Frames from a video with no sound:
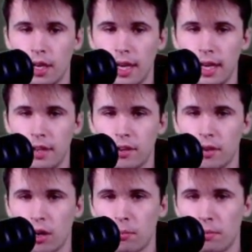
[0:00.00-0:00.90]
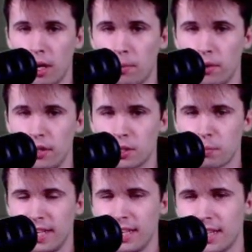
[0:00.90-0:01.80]
And my opponent is
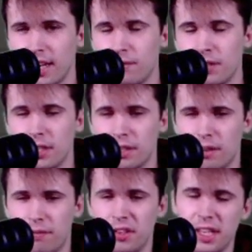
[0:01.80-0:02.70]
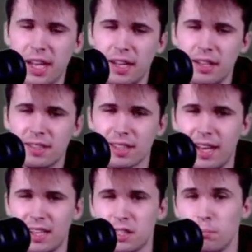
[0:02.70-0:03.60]
playing kind of a Vienna
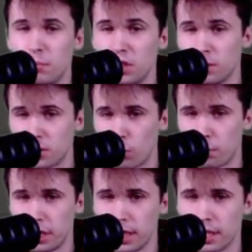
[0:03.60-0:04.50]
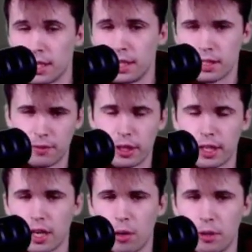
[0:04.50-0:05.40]
slash bishop's opening. It's a very
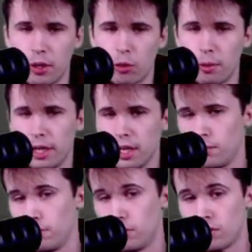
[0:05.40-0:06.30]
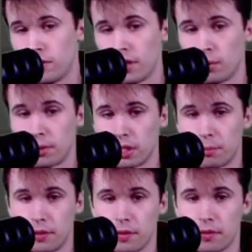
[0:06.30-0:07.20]
common opening, just developing the
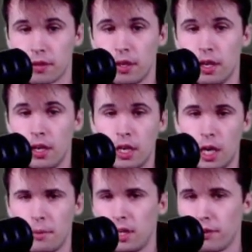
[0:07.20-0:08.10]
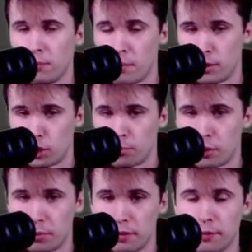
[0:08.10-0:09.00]
pieces. I'm going to develop my bishop to
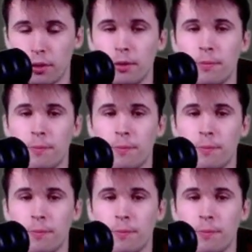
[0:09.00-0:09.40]
b4.